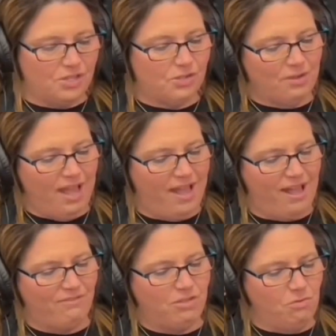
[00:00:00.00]

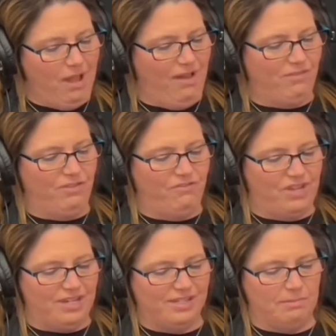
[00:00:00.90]
have you ever
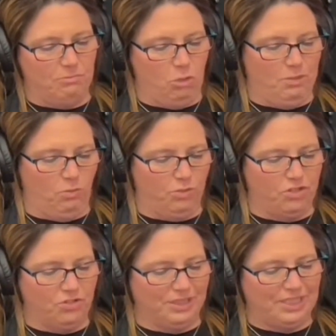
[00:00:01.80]
faced a moment where
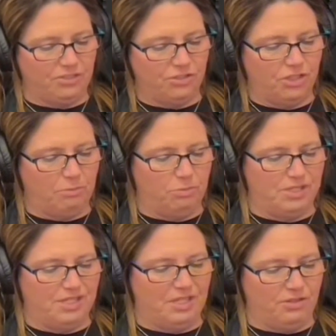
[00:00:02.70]
your leadership was
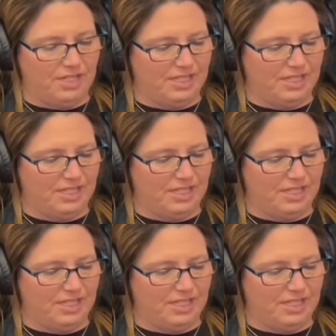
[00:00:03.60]
seriously